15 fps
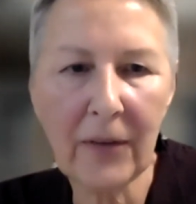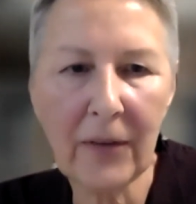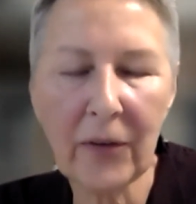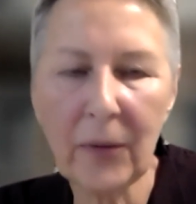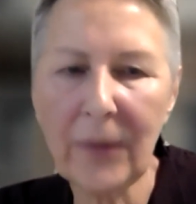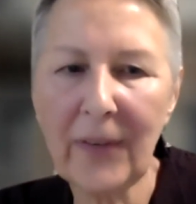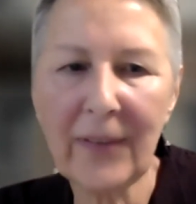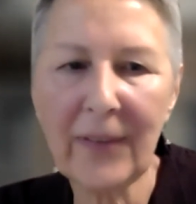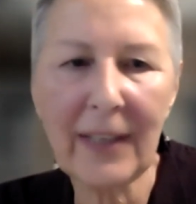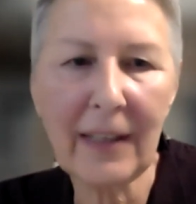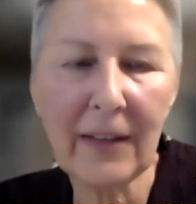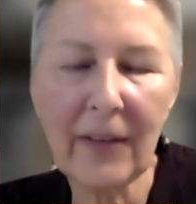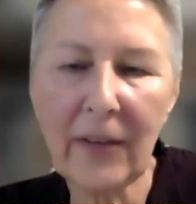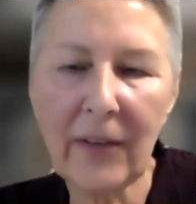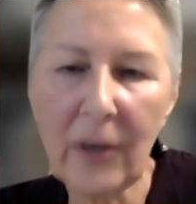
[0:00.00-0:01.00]
So we've
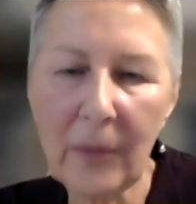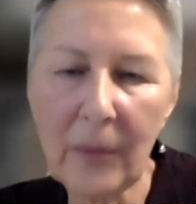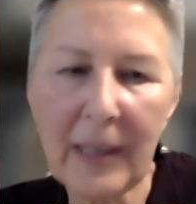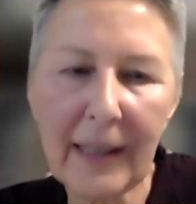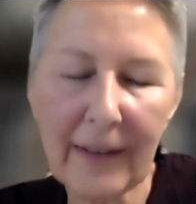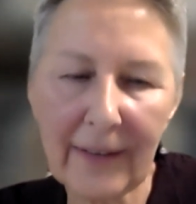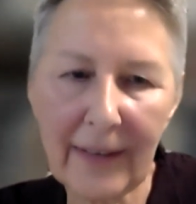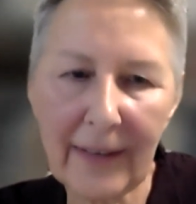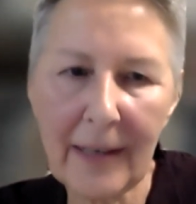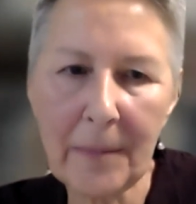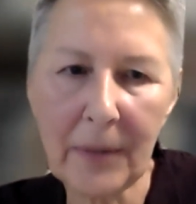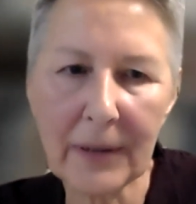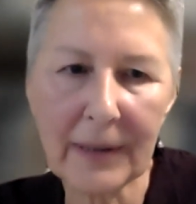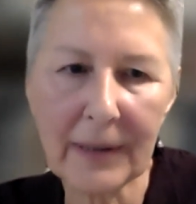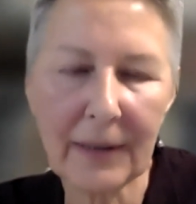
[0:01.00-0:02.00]
seen so many
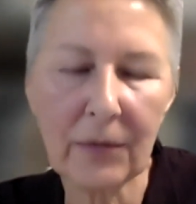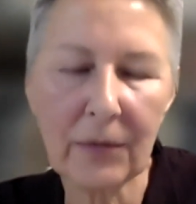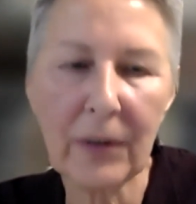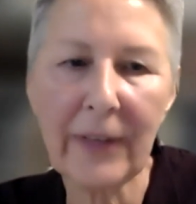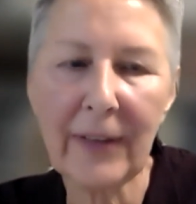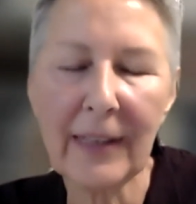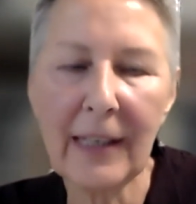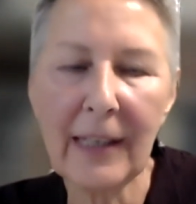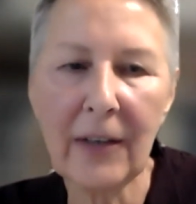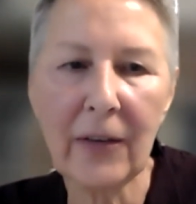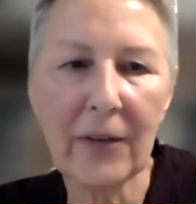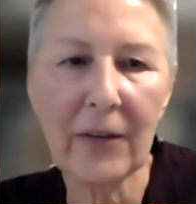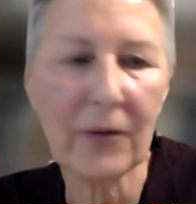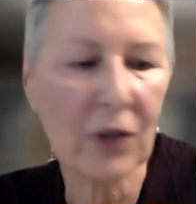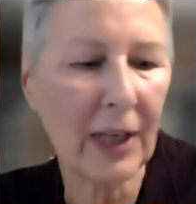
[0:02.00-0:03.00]
examples in recent
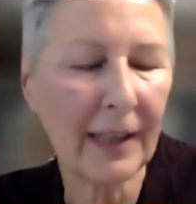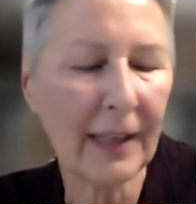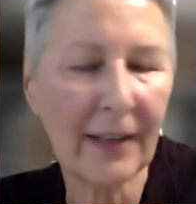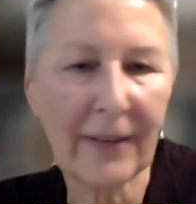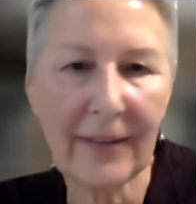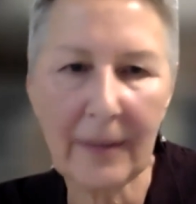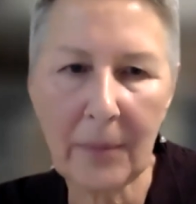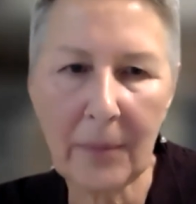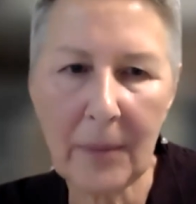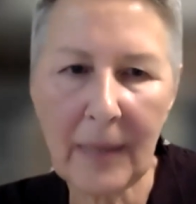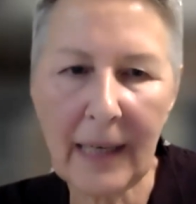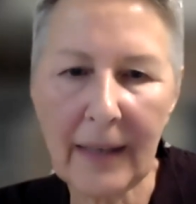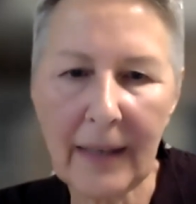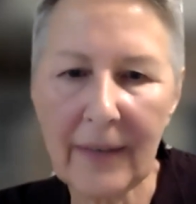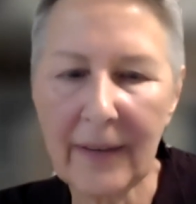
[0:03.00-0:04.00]
years of Chinese
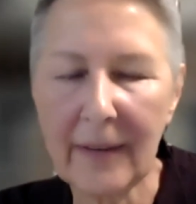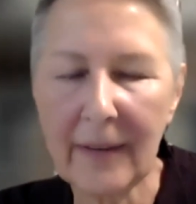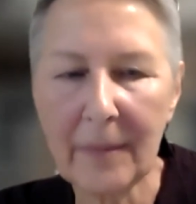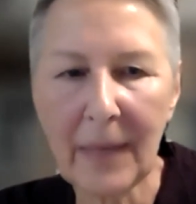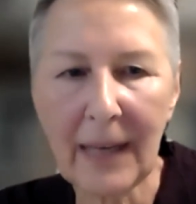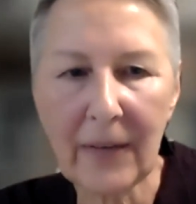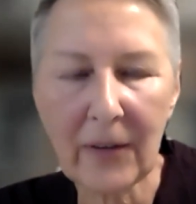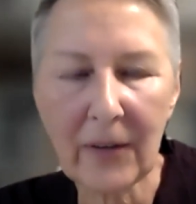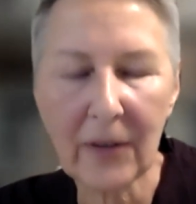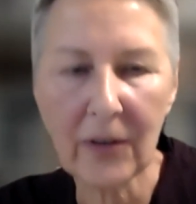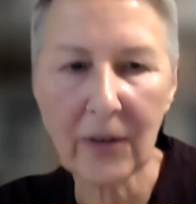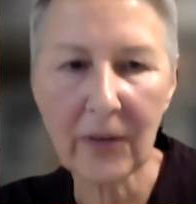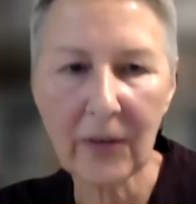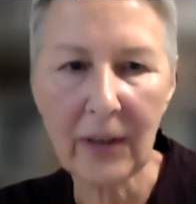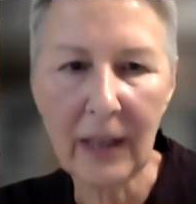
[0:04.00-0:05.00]
diplomats and
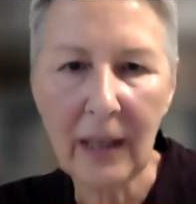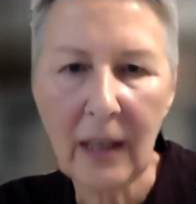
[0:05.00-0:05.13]
ambassadors